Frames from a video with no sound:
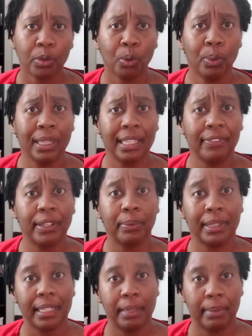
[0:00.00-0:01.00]
When living
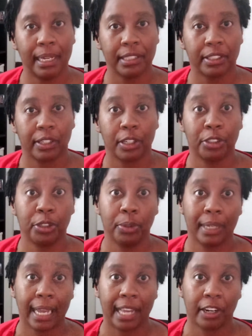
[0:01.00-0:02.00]
with MS, there are two
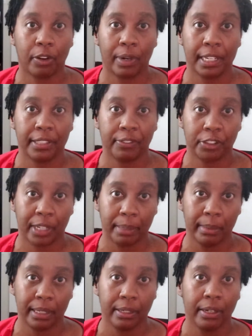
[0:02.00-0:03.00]
categories of
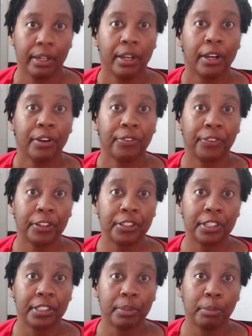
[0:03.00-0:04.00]
treatment.
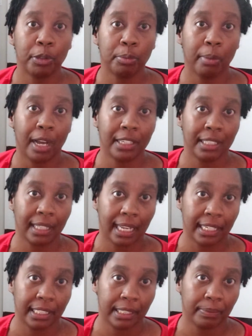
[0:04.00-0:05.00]
First is immune
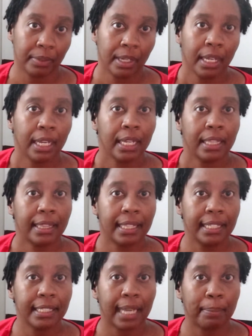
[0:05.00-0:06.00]
modulation.
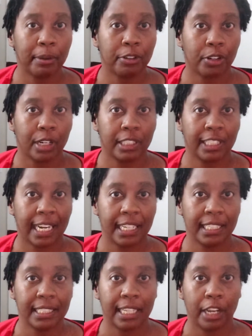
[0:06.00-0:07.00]
This type of drug
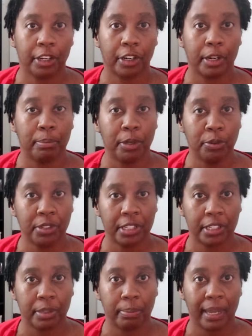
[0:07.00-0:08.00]
changes how your immune
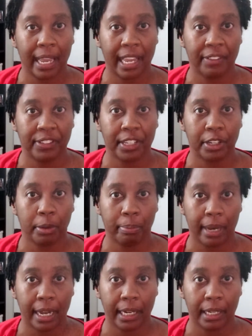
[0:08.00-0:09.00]
system behaves in your
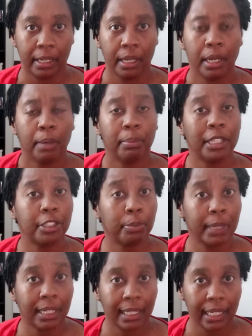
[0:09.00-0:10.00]
body, but to
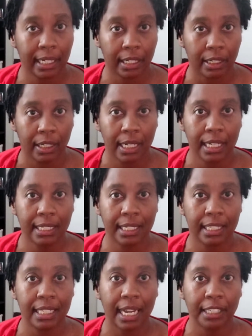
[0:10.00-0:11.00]
be clear, it
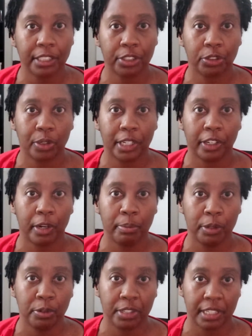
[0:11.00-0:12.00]
does not destroy your
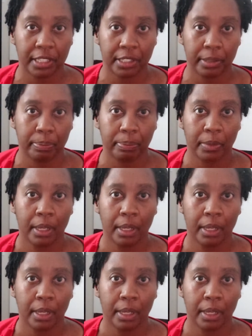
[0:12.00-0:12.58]
immune system.